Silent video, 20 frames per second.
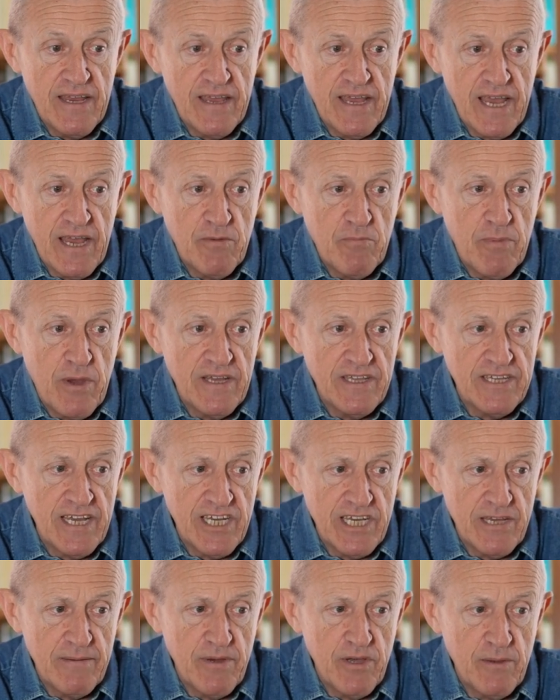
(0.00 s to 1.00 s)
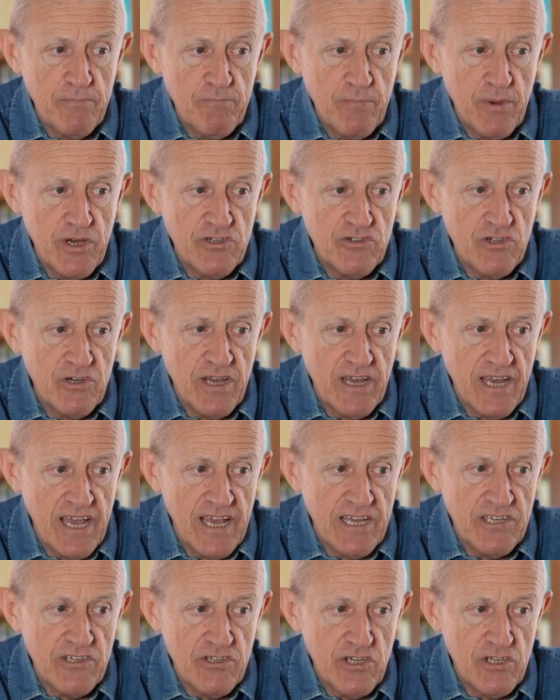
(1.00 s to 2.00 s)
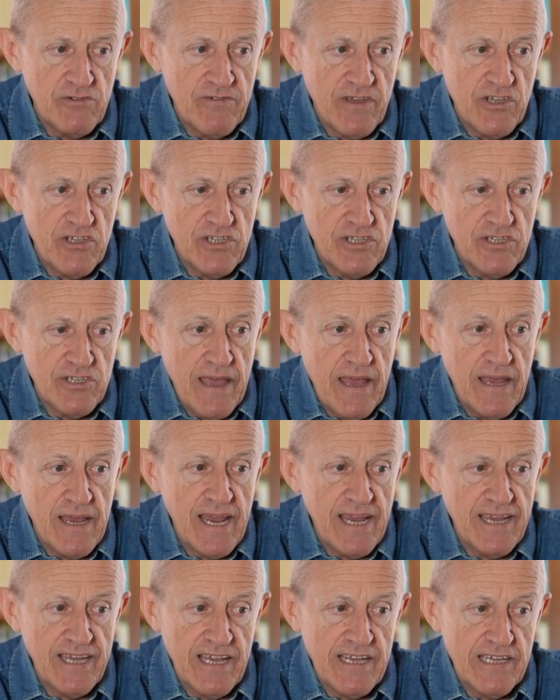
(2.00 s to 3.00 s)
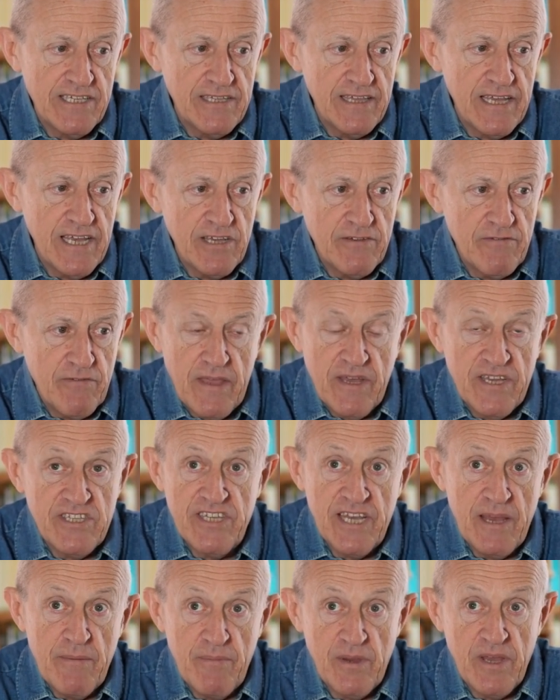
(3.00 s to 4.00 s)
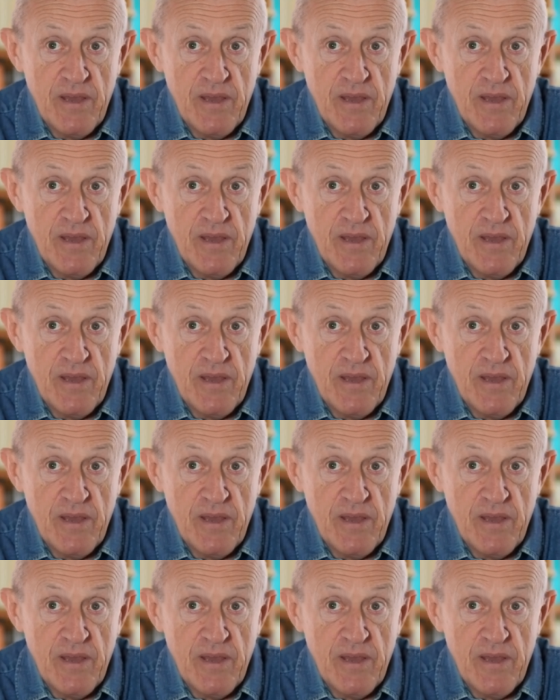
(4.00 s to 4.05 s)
that will deliver personalized services. And let's think, for example,